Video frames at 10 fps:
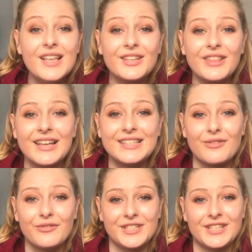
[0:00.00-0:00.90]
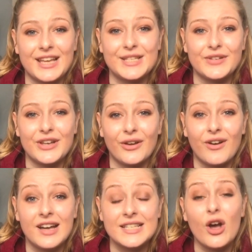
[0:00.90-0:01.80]
So that is it for today's video,
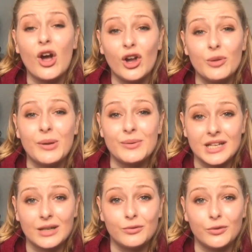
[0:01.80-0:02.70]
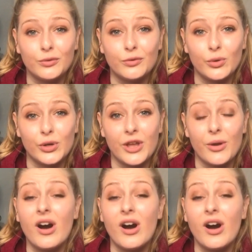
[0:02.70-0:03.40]
guys. I hope it was helpful for you.